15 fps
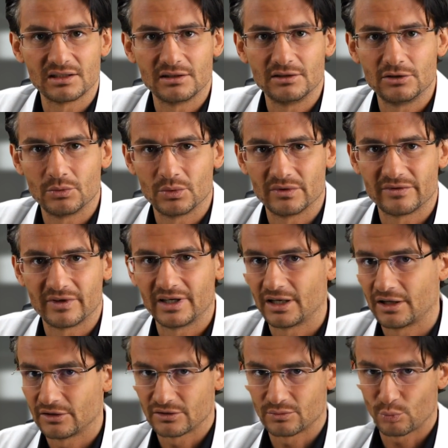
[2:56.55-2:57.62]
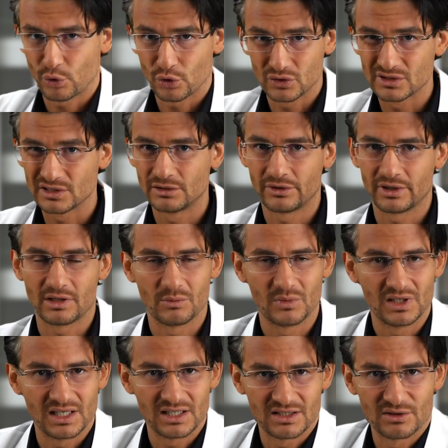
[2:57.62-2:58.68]
you will find out personal
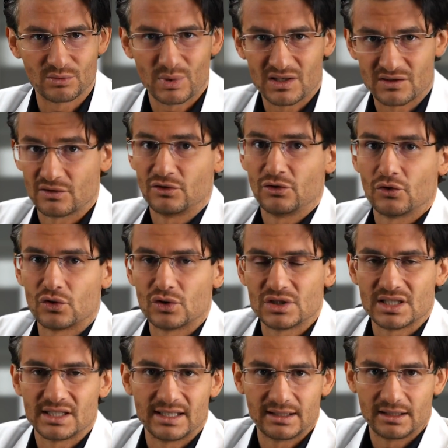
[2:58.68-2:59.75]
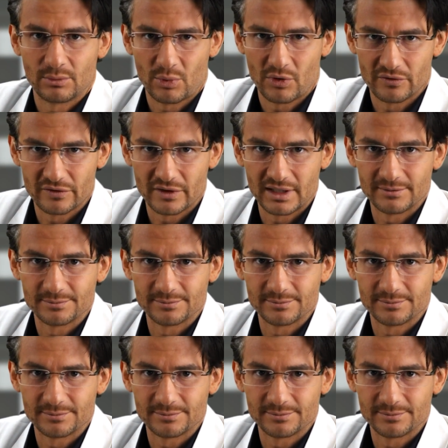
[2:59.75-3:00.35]
recommendations based on your genetic profile.